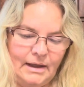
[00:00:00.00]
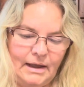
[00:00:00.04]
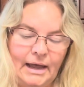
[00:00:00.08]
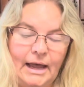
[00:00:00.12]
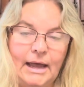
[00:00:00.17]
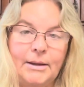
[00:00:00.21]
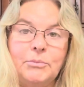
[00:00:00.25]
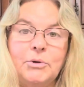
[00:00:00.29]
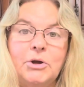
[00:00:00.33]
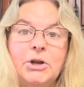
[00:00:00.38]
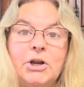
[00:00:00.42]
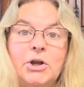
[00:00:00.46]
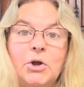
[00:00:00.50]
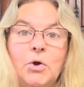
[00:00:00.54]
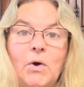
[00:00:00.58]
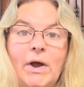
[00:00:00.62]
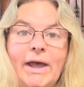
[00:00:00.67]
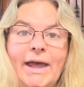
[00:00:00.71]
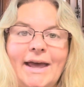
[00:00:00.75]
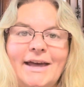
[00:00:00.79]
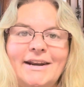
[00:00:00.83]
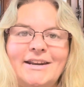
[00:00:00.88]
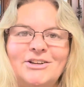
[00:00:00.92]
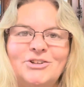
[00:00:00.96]
I'm gonna go
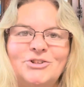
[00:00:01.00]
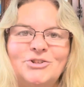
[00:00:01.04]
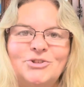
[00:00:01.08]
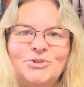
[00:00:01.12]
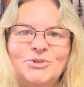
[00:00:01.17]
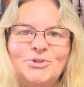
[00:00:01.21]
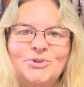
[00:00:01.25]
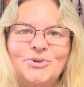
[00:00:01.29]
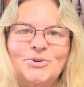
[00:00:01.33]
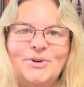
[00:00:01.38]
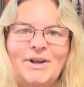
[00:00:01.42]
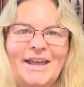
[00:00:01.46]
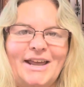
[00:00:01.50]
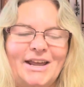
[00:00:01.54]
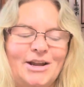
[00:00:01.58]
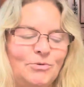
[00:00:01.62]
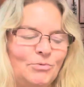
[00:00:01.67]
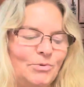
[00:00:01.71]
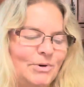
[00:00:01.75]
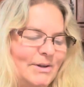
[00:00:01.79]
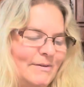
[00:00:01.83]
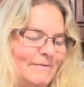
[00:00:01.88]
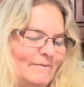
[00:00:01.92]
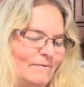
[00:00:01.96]
ahead and do a
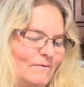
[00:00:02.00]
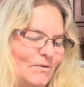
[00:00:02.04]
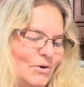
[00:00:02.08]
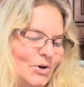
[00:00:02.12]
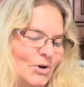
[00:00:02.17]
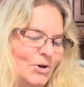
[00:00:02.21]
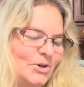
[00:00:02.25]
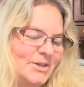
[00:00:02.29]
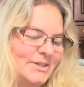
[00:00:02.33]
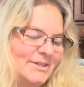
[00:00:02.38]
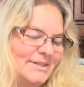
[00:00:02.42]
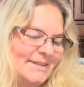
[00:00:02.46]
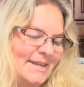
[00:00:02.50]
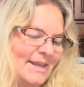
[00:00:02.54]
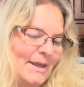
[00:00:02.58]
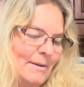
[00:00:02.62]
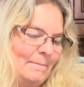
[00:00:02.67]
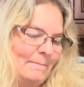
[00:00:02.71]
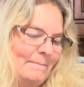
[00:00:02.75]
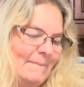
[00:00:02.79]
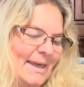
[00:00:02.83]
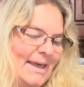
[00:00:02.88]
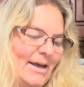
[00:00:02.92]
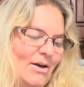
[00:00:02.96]
reverse
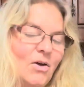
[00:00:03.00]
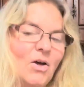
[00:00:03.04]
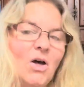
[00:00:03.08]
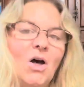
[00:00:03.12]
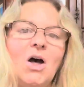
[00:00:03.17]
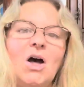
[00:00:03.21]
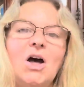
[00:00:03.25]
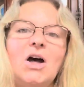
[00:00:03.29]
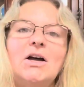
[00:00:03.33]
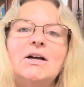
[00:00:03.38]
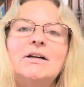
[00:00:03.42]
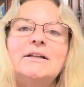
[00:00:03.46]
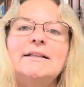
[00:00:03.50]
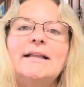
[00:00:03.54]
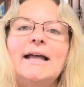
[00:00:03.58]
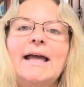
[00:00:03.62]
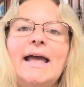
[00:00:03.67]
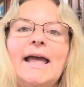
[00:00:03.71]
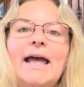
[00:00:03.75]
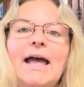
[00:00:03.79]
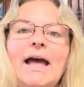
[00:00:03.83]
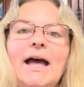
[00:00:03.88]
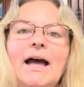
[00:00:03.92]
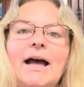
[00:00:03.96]
mail call.
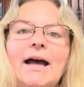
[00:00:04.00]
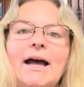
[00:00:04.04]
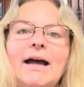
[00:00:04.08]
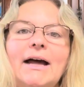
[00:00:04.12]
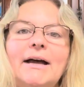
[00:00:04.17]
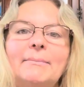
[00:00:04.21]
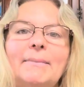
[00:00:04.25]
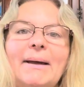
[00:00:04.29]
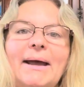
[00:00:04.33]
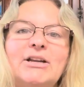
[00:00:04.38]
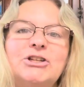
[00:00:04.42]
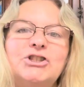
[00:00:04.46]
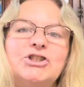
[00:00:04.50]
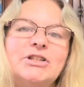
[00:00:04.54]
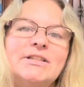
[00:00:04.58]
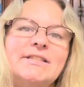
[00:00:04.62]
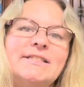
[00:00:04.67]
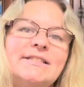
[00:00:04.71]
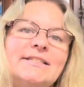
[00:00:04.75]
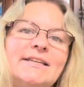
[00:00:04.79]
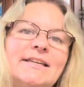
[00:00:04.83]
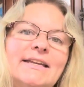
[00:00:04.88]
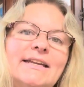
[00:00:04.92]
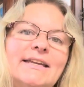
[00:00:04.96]
Um, I
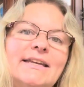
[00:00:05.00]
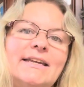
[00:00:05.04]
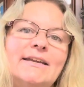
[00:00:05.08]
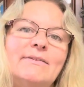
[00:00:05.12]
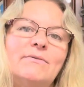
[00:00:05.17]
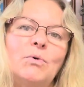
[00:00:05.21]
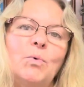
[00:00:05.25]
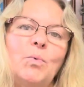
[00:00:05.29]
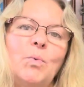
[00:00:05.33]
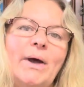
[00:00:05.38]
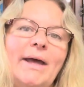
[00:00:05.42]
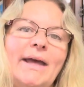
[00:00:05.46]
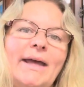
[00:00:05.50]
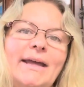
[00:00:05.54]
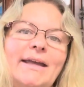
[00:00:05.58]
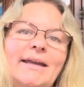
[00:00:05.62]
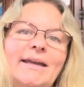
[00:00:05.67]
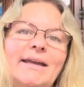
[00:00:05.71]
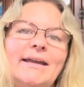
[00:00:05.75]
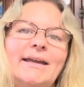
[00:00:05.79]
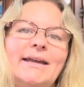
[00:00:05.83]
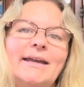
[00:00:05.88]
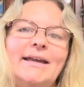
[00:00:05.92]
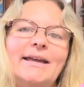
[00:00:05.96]
just did a
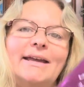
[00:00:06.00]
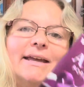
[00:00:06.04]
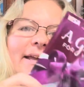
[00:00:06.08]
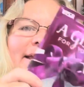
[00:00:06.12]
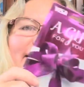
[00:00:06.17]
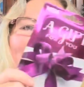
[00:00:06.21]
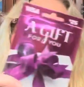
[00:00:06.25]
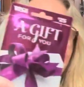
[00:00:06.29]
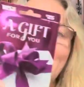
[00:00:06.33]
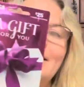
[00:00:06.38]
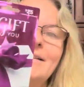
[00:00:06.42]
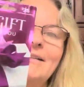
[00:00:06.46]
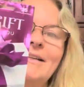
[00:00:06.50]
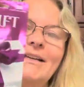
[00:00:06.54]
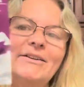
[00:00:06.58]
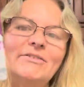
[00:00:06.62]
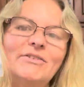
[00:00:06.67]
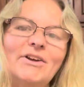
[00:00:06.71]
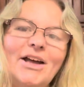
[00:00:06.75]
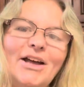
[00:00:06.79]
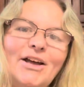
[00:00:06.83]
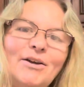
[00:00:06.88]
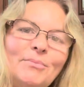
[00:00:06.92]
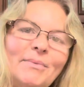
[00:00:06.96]
giveaway, and
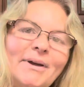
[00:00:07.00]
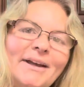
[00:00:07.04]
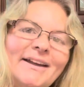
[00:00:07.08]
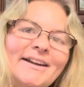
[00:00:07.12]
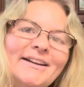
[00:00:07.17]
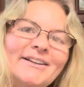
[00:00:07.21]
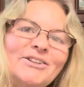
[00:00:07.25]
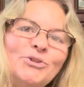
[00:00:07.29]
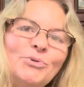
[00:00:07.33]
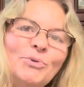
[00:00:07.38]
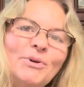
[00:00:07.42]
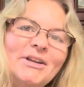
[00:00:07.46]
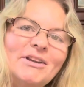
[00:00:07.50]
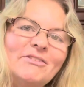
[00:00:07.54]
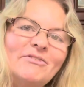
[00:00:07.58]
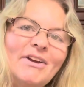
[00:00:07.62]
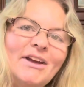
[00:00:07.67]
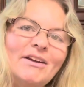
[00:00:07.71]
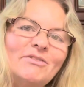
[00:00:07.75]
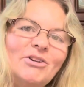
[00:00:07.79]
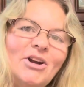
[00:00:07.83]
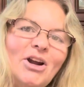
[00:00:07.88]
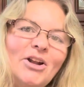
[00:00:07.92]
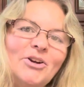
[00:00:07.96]
I've got my
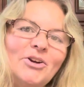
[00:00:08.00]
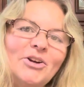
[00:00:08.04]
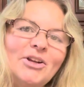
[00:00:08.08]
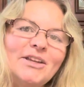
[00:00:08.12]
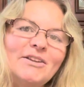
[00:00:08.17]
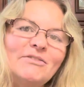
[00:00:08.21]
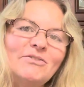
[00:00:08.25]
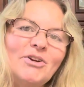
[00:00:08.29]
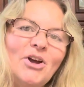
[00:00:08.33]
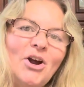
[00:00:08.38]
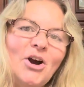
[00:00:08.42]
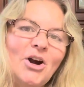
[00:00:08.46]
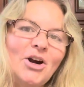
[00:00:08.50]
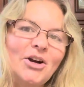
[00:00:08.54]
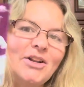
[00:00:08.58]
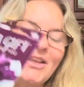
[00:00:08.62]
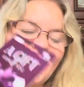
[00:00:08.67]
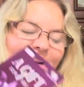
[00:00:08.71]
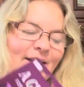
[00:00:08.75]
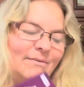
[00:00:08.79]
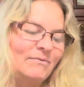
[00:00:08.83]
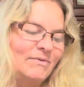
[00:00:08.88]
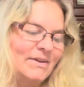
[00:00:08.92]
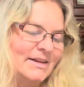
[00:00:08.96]
twenty-five dollar gift card
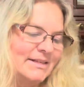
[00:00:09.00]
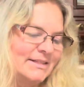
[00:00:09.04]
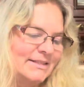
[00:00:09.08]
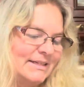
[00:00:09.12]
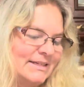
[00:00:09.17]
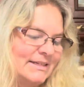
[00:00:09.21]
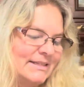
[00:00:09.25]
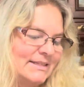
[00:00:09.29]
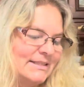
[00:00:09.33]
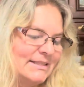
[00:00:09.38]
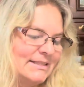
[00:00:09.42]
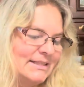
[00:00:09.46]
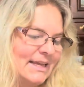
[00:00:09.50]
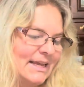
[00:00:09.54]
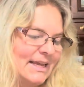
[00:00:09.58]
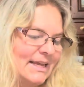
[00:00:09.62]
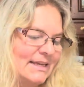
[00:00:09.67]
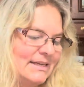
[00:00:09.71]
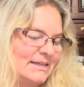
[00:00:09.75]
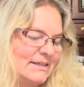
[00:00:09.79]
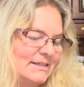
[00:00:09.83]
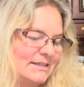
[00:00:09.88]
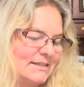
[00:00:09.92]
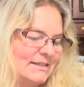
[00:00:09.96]
that I'm fixing to
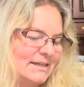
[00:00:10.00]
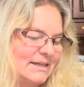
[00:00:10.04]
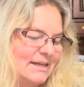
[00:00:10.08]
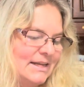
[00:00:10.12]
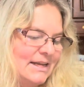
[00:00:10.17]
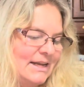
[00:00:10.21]
send,